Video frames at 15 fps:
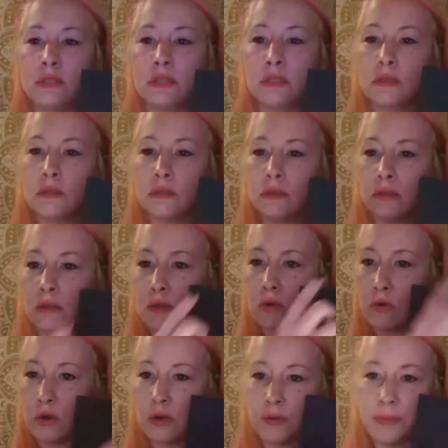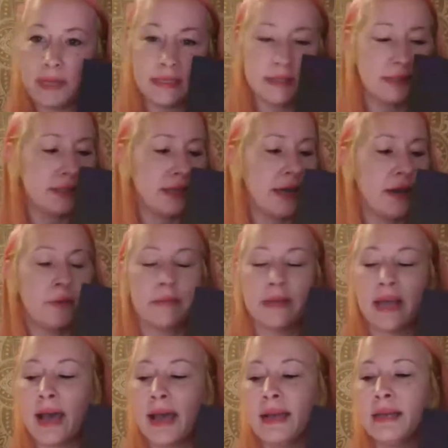the corner piece to help
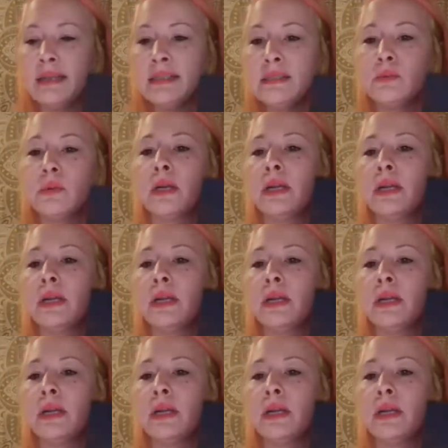guide us. We're going to do the